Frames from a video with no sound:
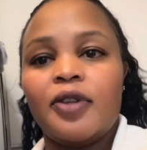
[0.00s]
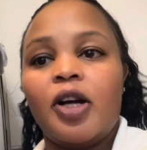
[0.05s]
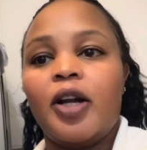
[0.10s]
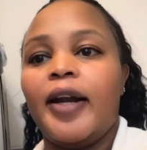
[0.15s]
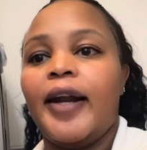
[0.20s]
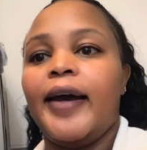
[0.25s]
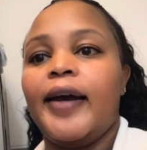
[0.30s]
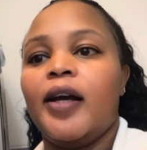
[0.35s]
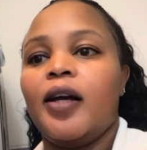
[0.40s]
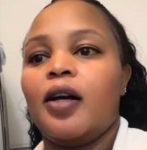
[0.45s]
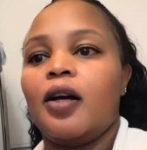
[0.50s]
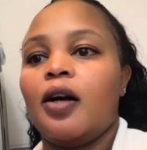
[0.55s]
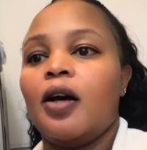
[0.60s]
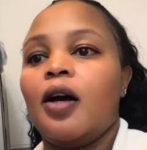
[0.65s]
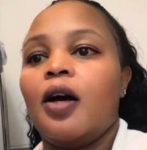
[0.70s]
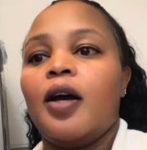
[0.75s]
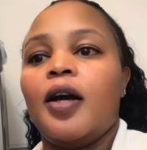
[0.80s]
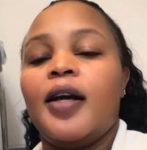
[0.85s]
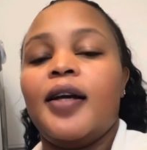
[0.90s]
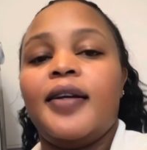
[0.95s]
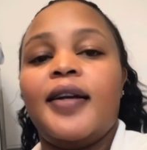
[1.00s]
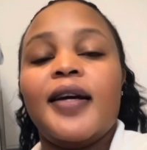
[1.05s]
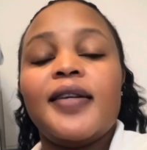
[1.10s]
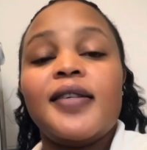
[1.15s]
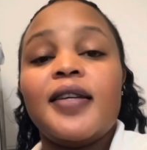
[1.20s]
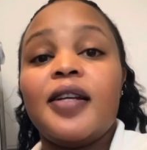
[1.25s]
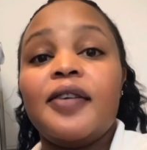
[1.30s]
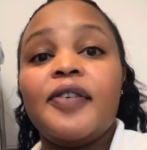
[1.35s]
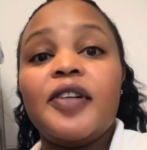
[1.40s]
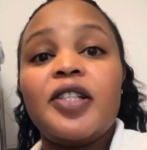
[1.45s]
Like, he
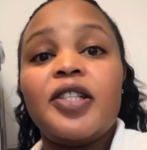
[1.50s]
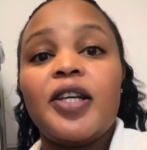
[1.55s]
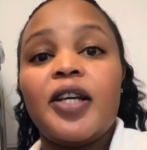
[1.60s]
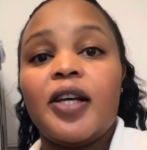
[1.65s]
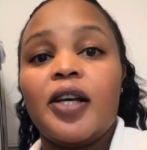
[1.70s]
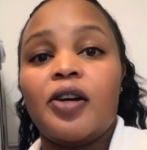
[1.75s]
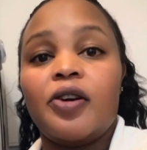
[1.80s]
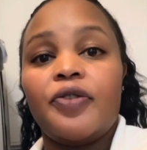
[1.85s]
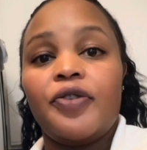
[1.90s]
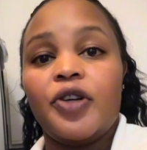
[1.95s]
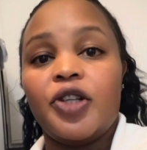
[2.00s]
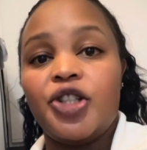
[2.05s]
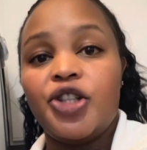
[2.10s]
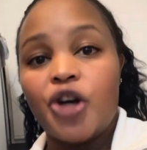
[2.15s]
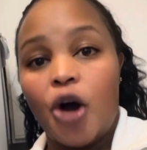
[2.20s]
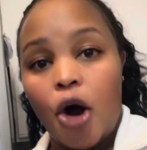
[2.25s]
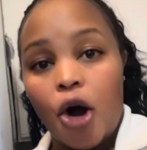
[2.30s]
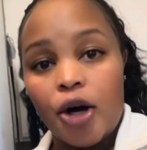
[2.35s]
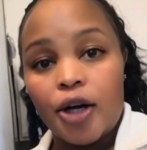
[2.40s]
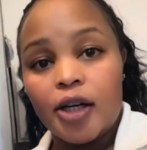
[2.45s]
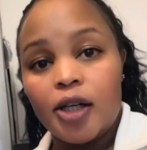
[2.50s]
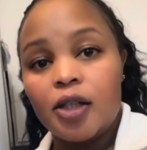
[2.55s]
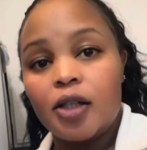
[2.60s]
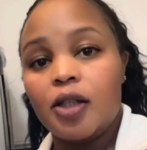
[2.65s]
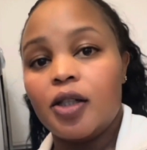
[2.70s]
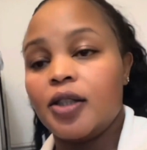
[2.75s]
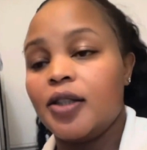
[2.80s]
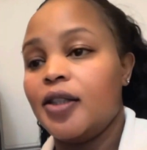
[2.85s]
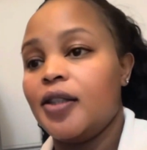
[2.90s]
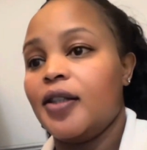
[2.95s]
doesn't even take care of your daughter.
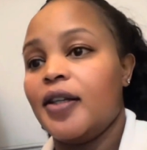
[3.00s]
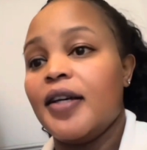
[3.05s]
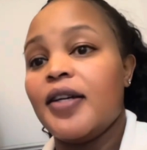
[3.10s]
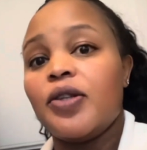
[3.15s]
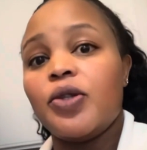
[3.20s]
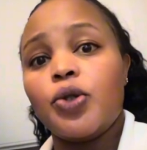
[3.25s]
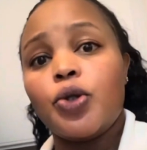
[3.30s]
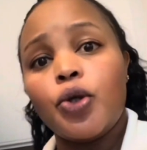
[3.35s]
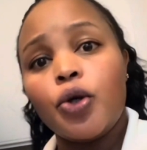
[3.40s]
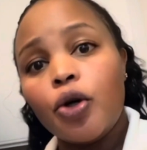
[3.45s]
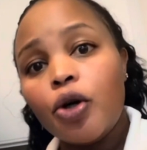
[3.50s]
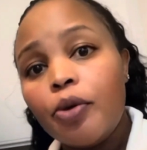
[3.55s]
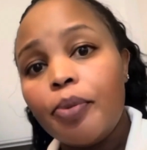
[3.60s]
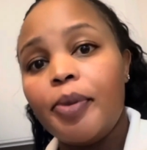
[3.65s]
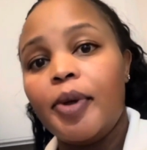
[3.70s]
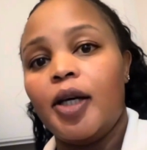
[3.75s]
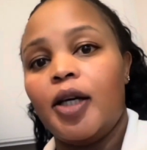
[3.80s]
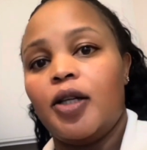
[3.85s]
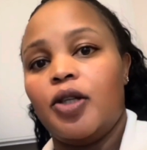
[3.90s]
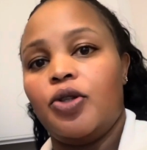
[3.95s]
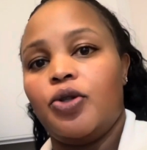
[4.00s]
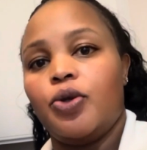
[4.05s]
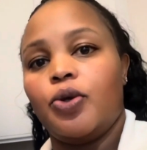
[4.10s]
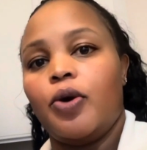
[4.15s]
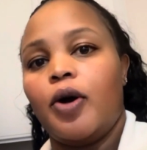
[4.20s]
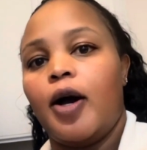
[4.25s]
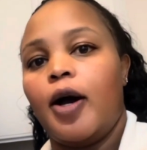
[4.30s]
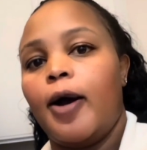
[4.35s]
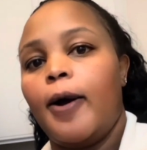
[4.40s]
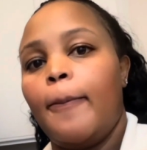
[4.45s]
Like, he's so mean to
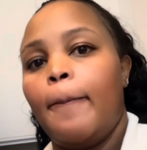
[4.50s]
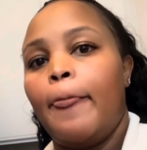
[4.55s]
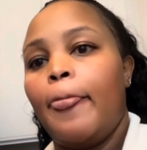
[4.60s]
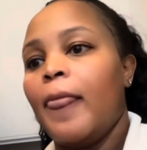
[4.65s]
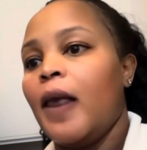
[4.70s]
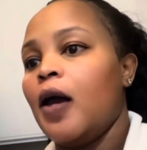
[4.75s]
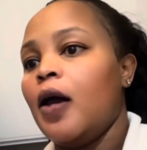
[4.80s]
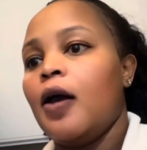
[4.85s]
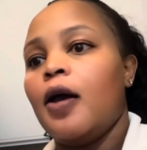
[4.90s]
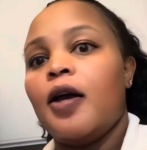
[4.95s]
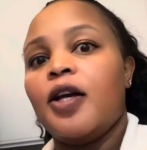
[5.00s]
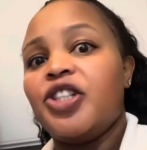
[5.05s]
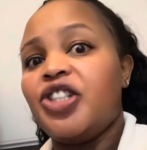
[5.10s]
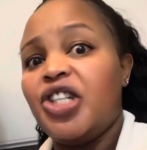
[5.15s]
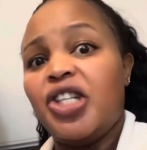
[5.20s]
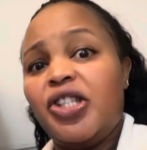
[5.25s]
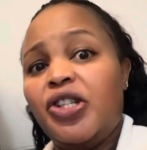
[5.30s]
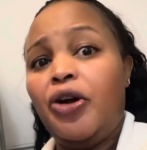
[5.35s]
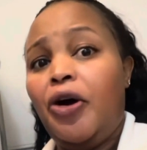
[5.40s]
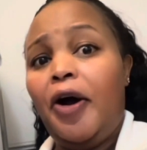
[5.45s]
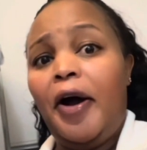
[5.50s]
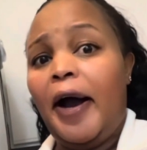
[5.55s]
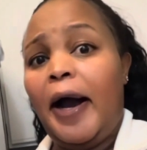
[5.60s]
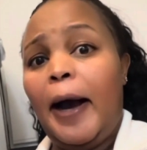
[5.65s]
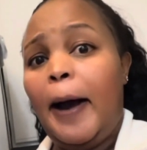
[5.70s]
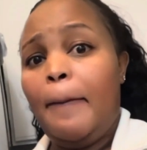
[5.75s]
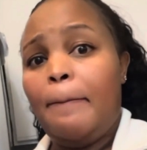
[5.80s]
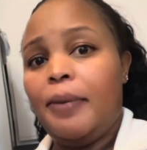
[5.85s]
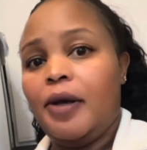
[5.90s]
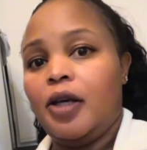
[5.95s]
her. She's not
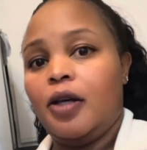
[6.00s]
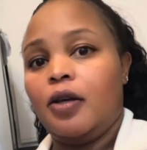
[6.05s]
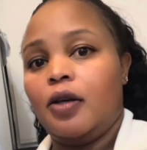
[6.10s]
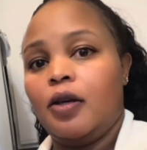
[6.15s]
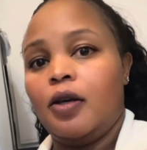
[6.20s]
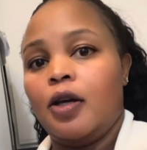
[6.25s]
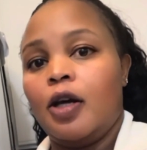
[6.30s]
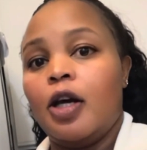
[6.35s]
happy.